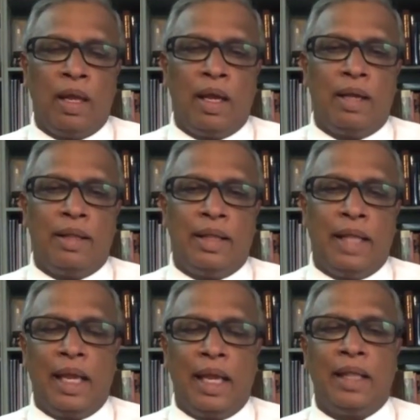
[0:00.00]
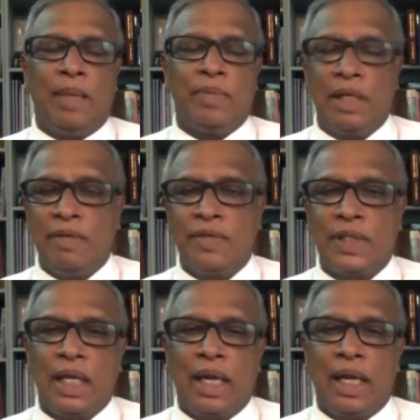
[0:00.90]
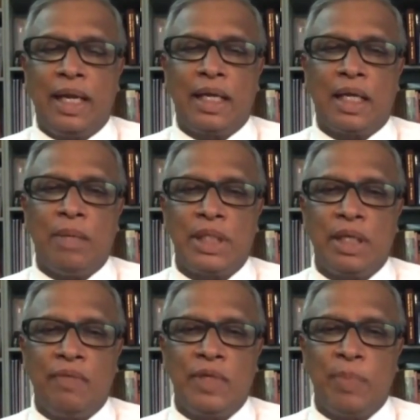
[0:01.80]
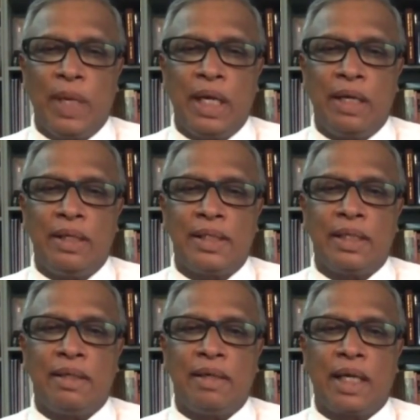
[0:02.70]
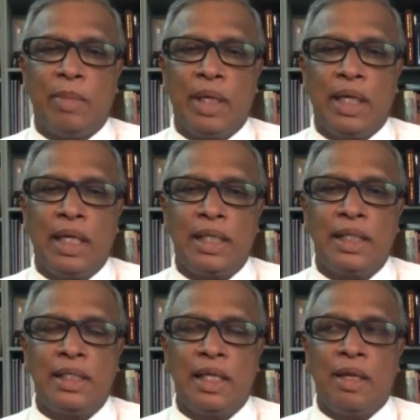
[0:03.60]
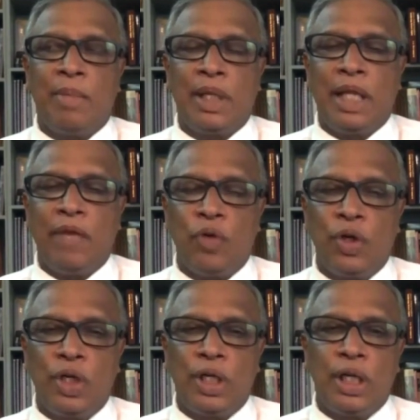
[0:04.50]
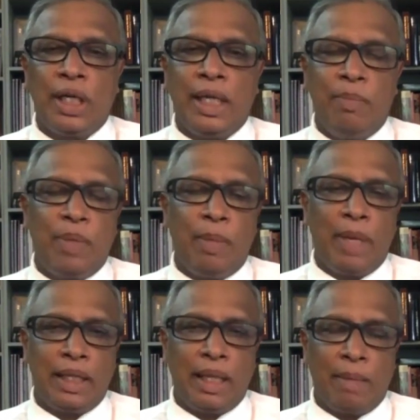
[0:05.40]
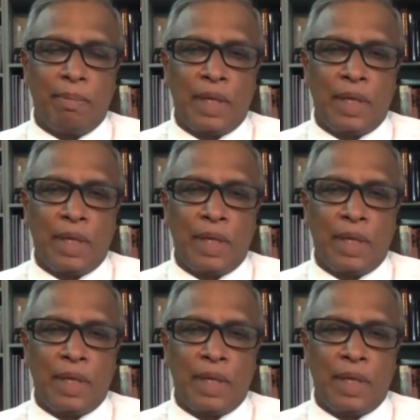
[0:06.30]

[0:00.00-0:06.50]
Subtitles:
They themselves had a commission which made certain recommendations, but they wouldn't implement them.